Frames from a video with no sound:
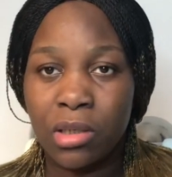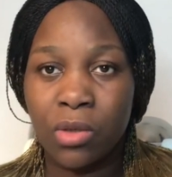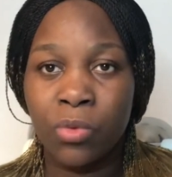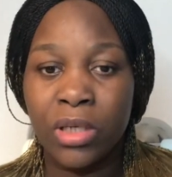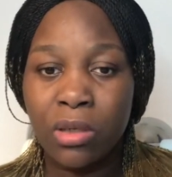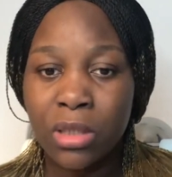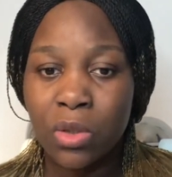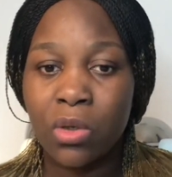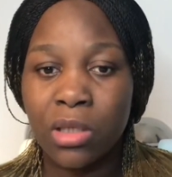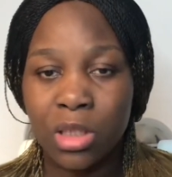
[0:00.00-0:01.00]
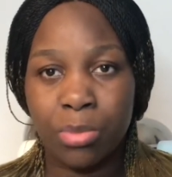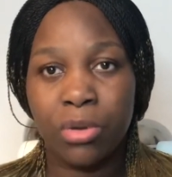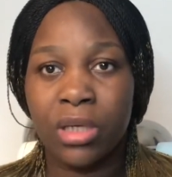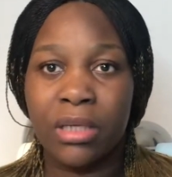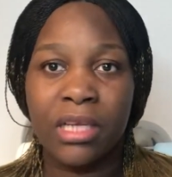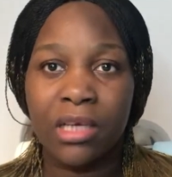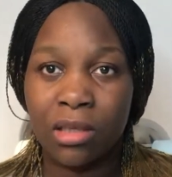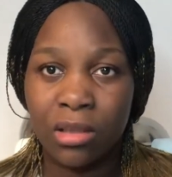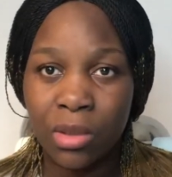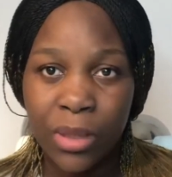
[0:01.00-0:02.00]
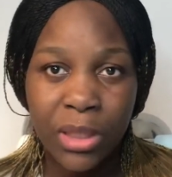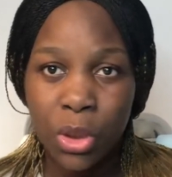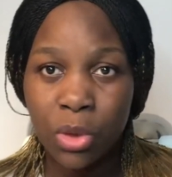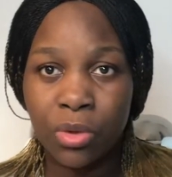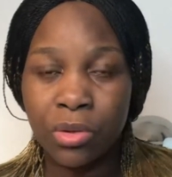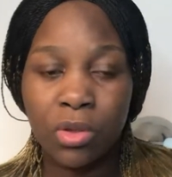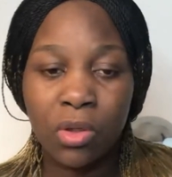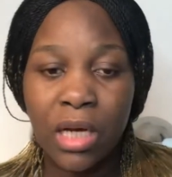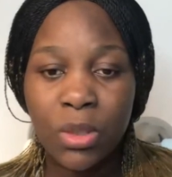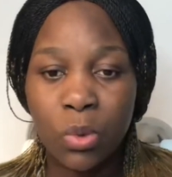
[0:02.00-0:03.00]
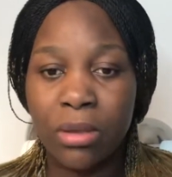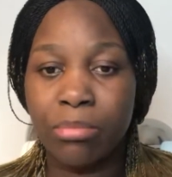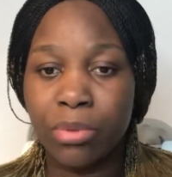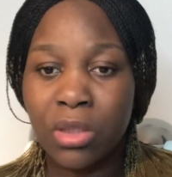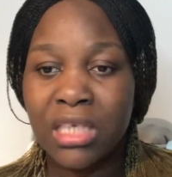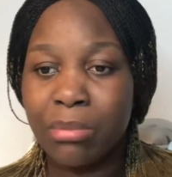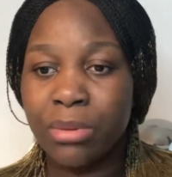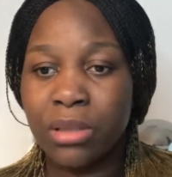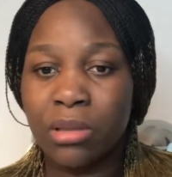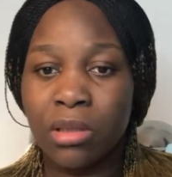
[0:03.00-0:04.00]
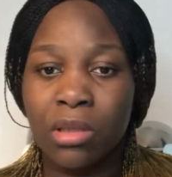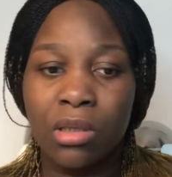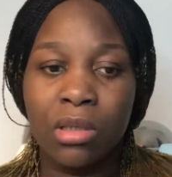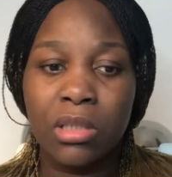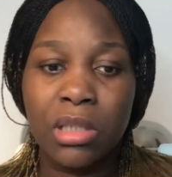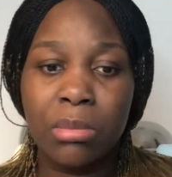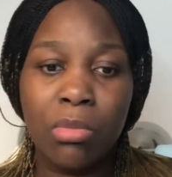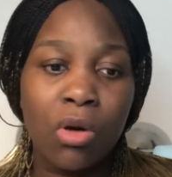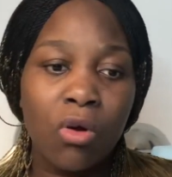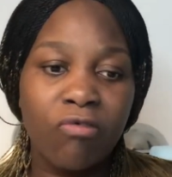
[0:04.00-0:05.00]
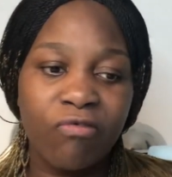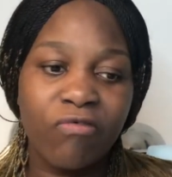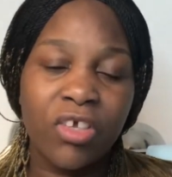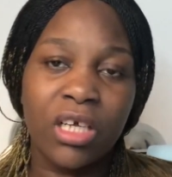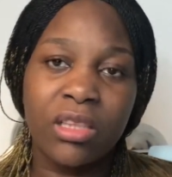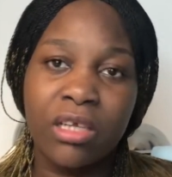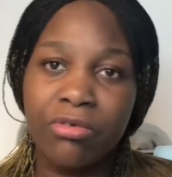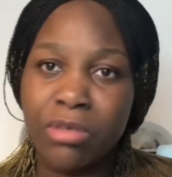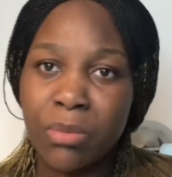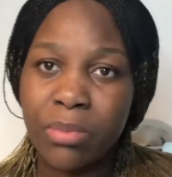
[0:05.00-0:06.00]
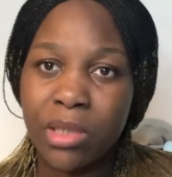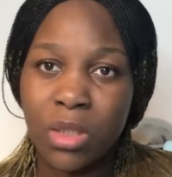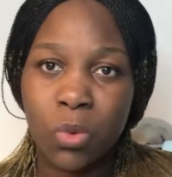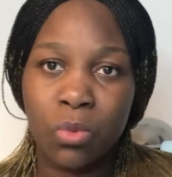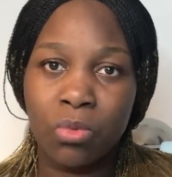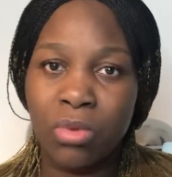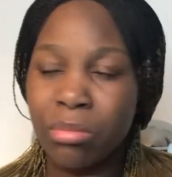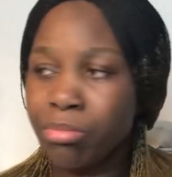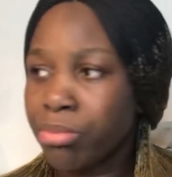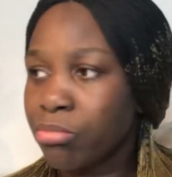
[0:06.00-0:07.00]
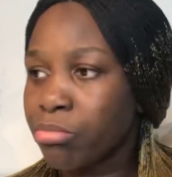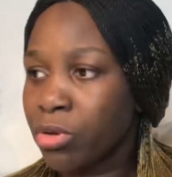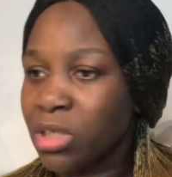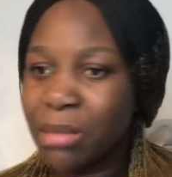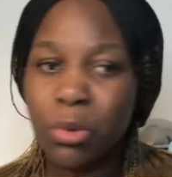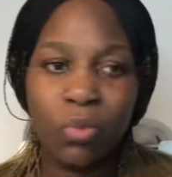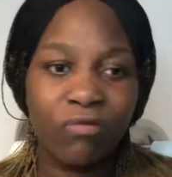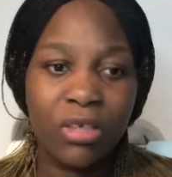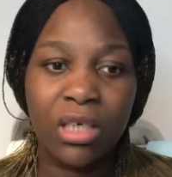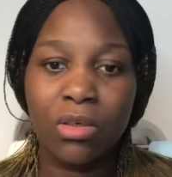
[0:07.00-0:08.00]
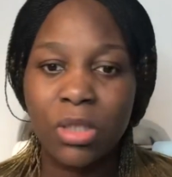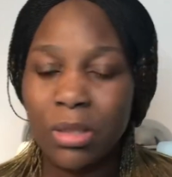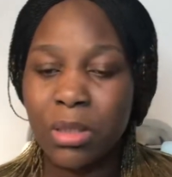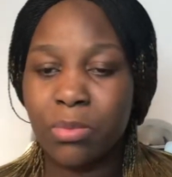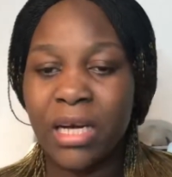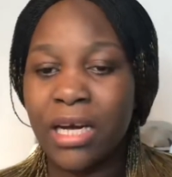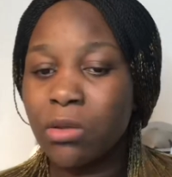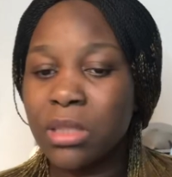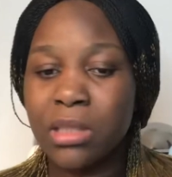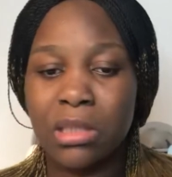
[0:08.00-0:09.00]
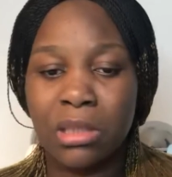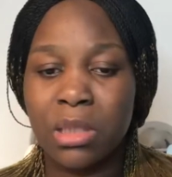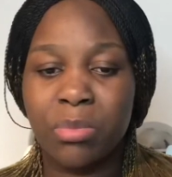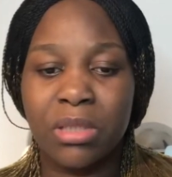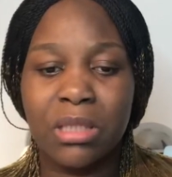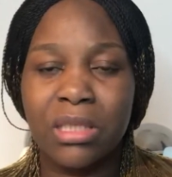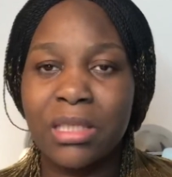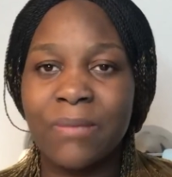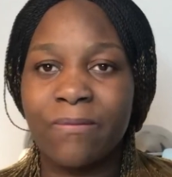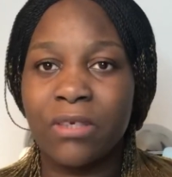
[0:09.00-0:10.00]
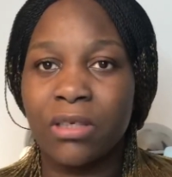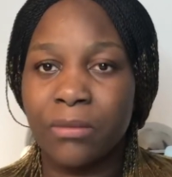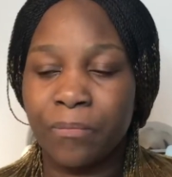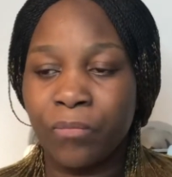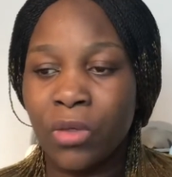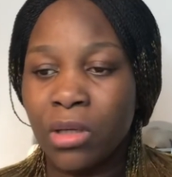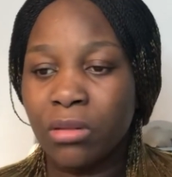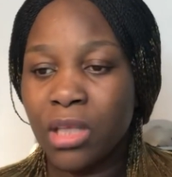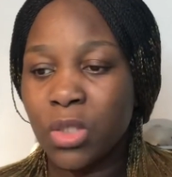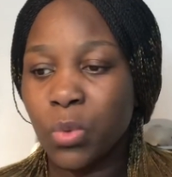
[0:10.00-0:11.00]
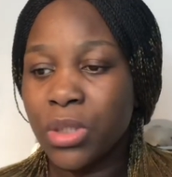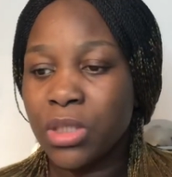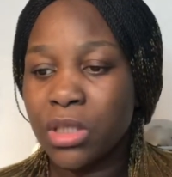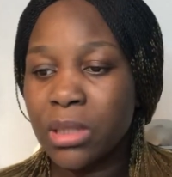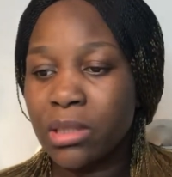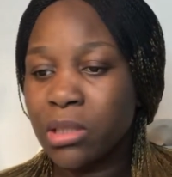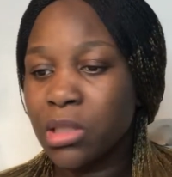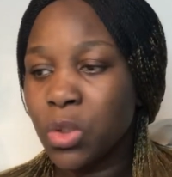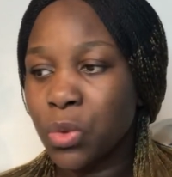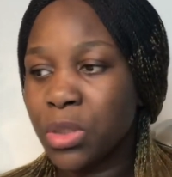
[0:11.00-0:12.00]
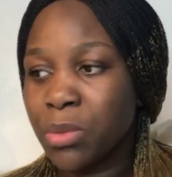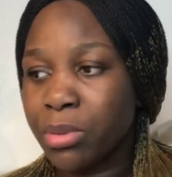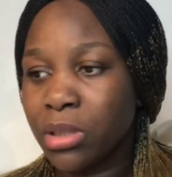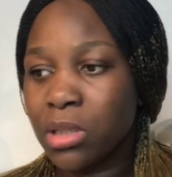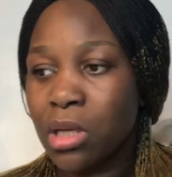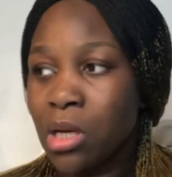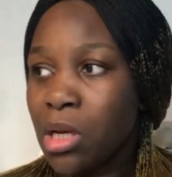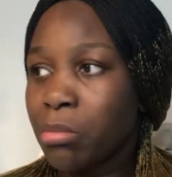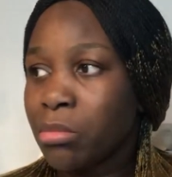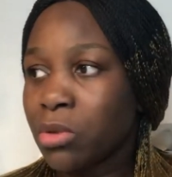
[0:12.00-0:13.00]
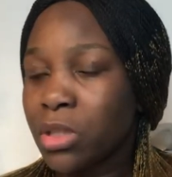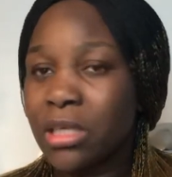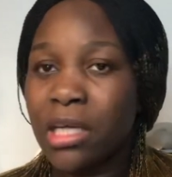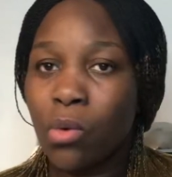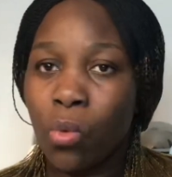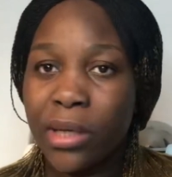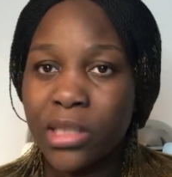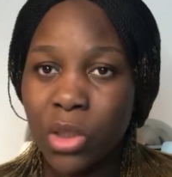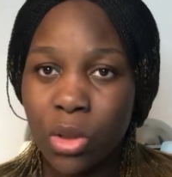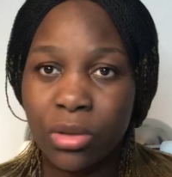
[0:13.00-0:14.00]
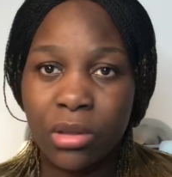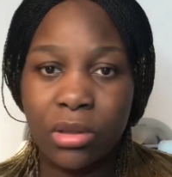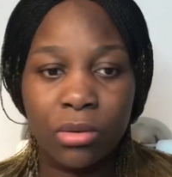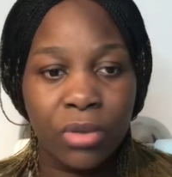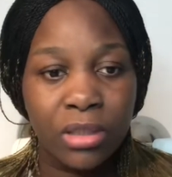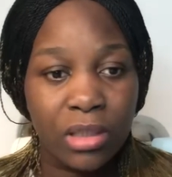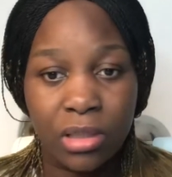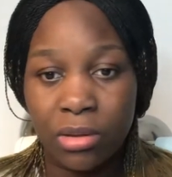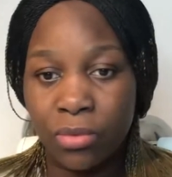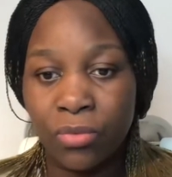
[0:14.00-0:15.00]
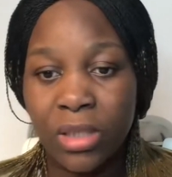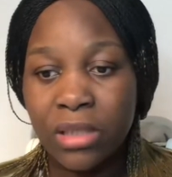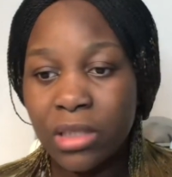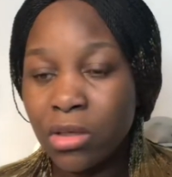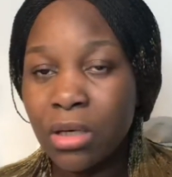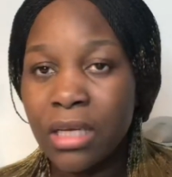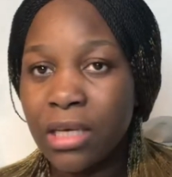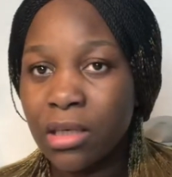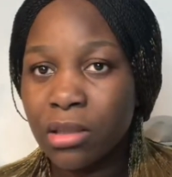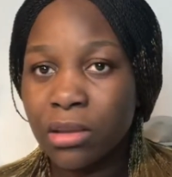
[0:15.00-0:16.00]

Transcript: We're not so outspoken like the white children. You know, as we are brought up in, it is more of fear than respect. We are brought up to fear, not respect. I cannot say it is respect, it's just fear that we translate into respect. Not like white children. When they don't like,